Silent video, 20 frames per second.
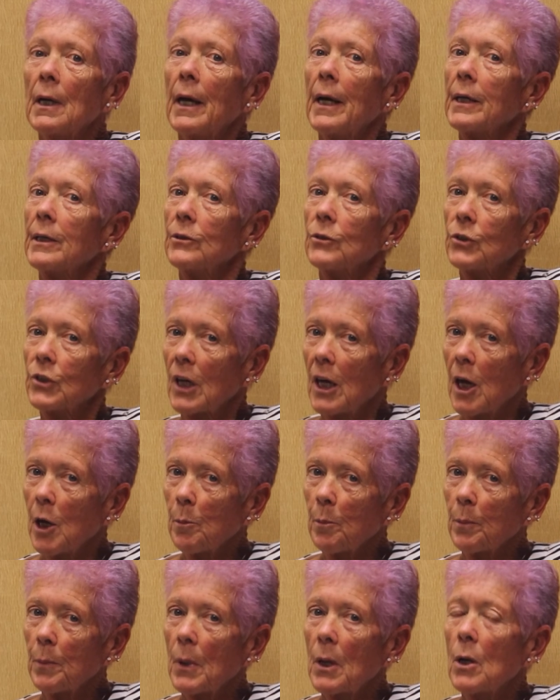I can
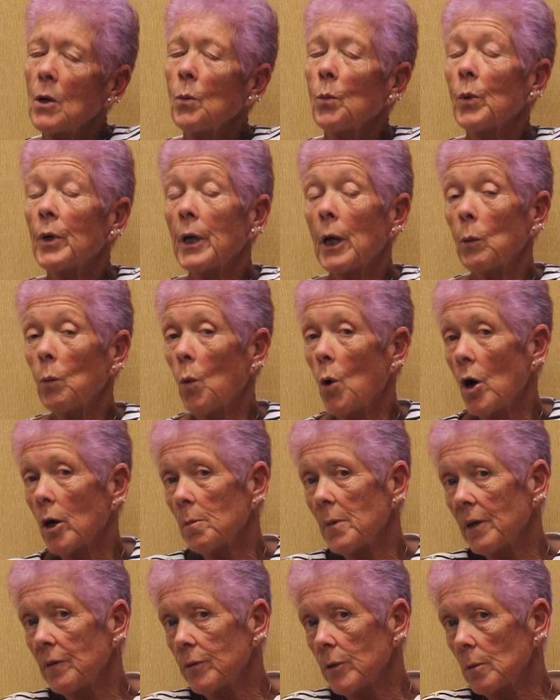shop. When I walk
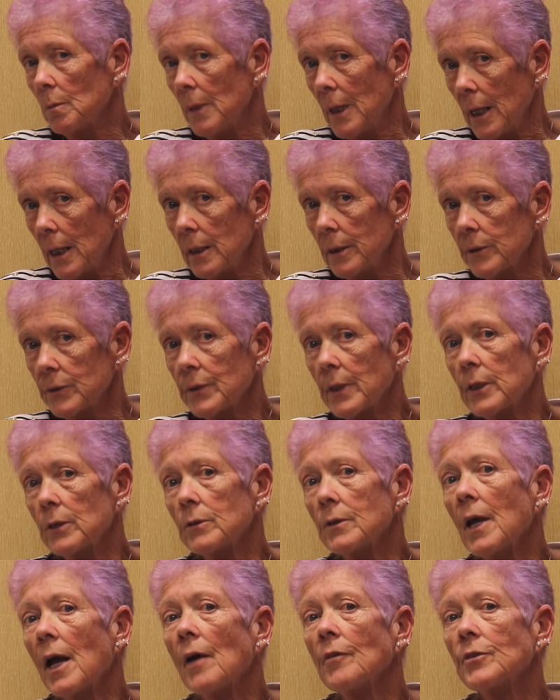my 4 miles, I
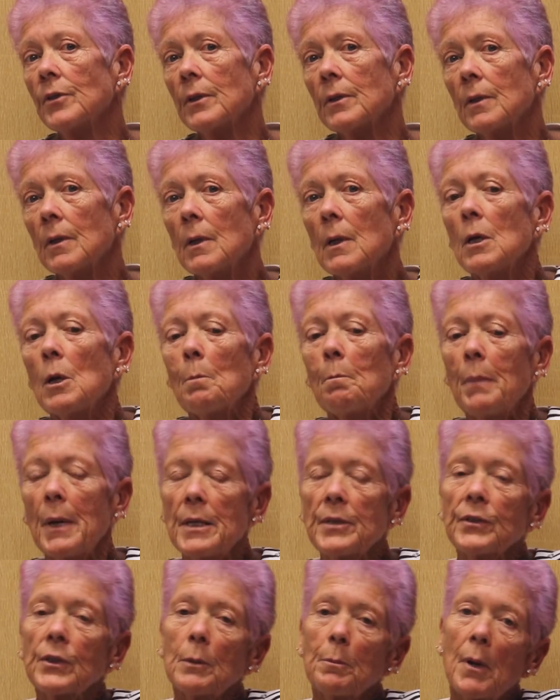don't have to
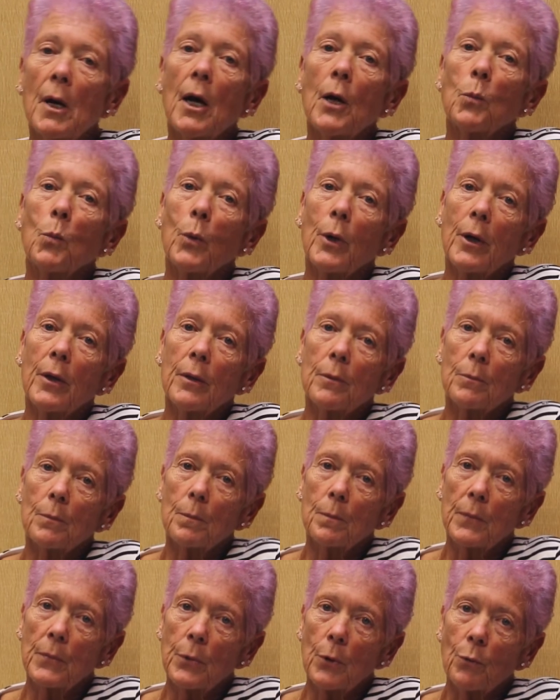base it upon where
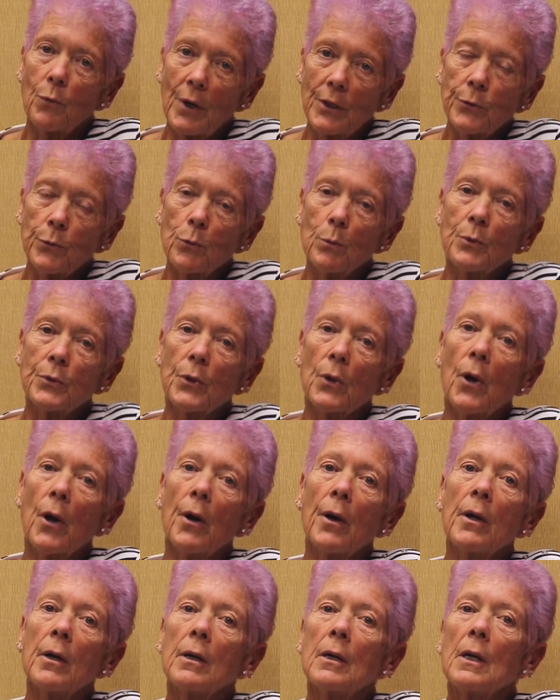restrooms are.